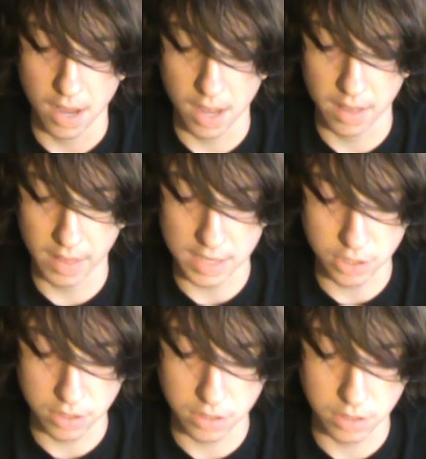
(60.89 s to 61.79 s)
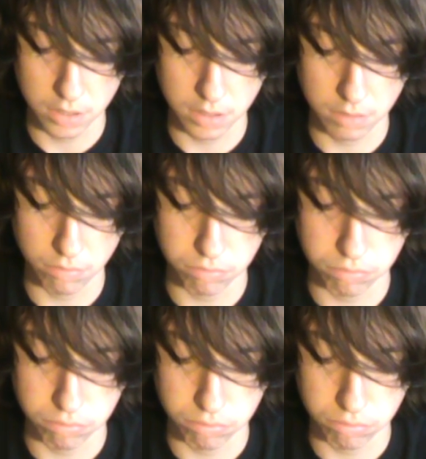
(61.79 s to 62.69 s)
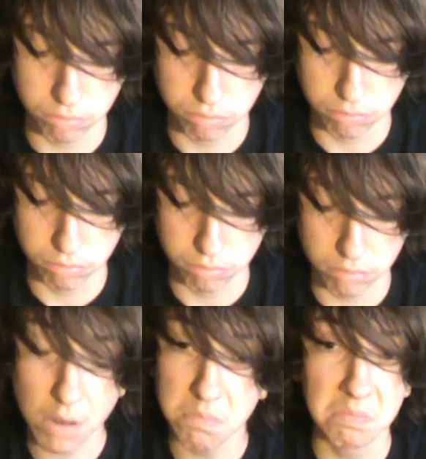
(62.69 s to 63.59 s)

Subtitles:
Unless no,